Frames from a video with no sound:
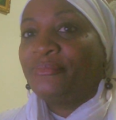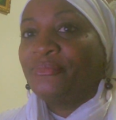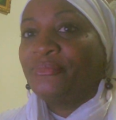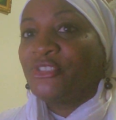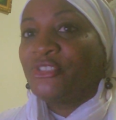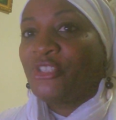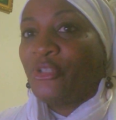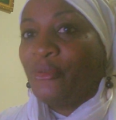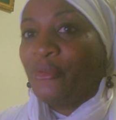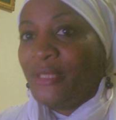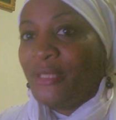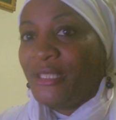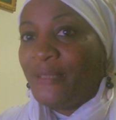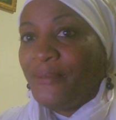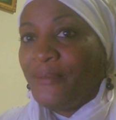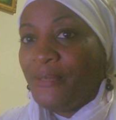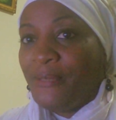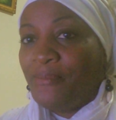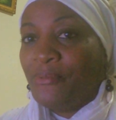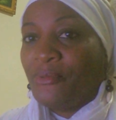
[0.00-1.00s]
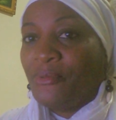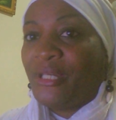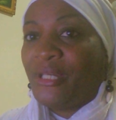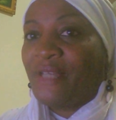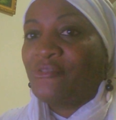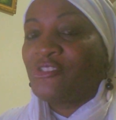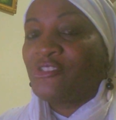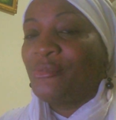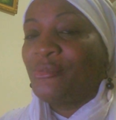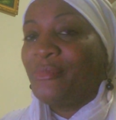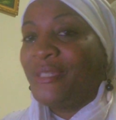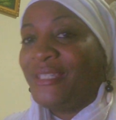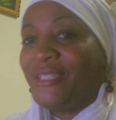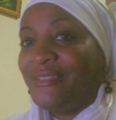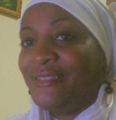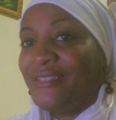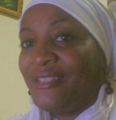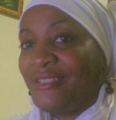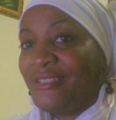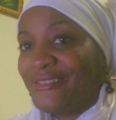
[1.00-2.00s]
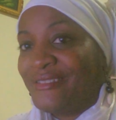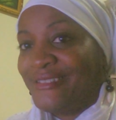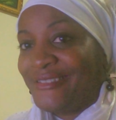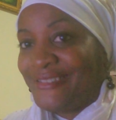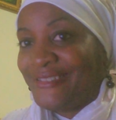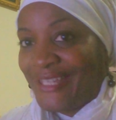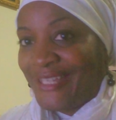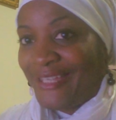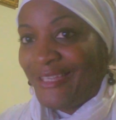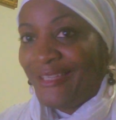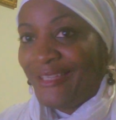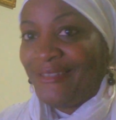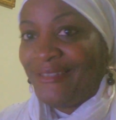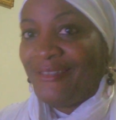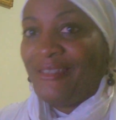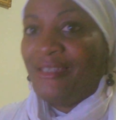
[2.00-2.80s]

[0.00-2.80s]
So many people have so many things to say